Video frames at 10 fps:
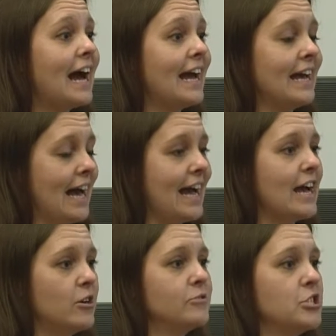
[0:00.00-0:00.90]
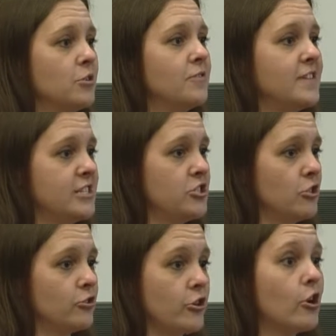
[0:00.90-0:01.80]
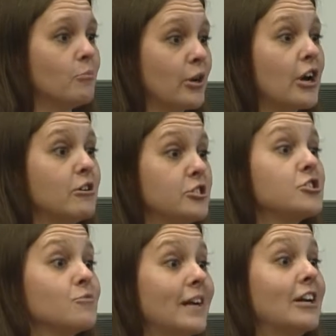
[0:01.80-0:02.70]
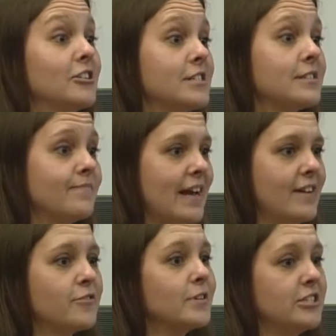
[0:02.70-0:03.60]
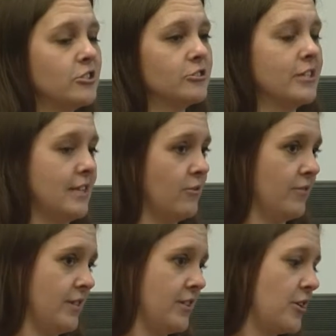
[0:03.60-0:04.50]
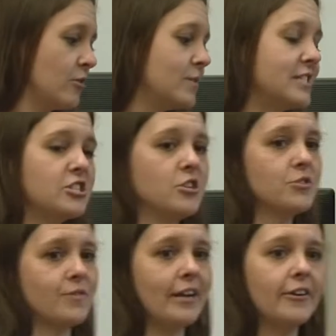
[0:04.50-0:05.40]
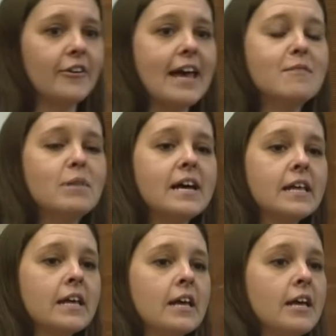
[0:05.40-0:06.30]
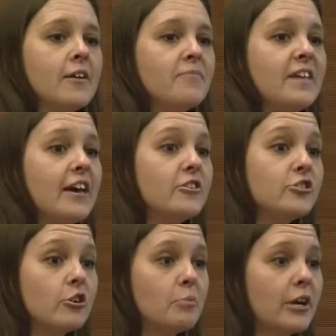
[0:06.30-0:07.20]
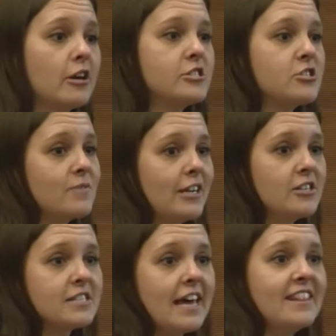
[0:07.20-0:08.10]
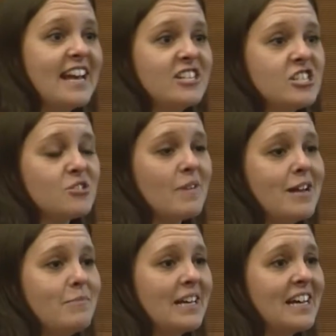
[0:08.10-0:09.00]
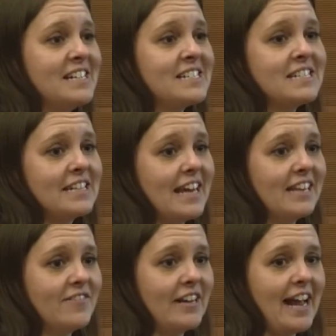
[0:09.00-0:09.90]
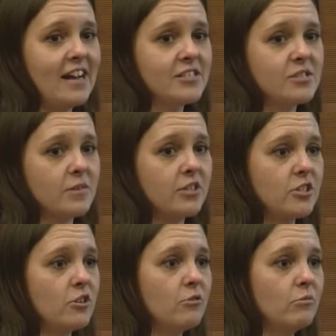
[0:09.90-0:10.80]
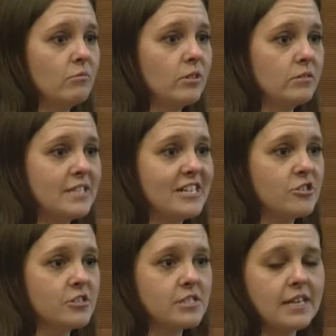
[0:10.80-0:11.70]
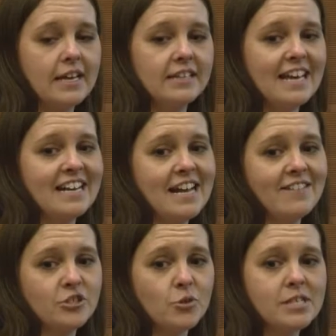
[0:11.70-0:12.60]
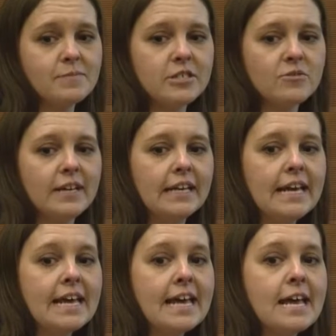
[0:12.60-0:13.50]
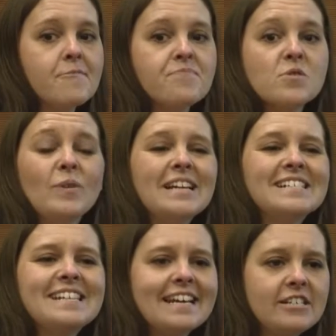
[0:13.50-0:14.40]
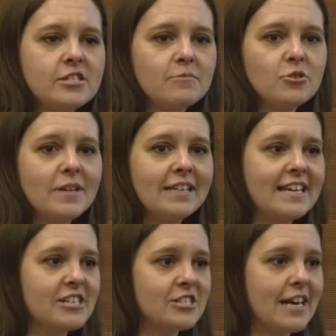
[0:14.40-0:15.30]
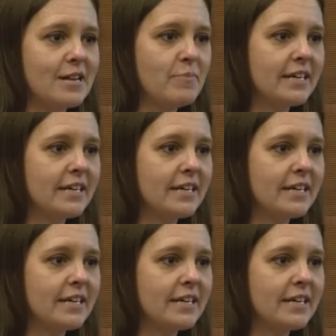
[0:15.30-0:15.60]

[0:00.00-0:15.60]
I, I own two of these children who are precocious readers. I have three children, the, the third one's two, so I don't know yet. But the other two are precocious readers, and they just read because they live in a house with two teachers and they didn't have a choice but to read. We didn't teach them to read, they just kind of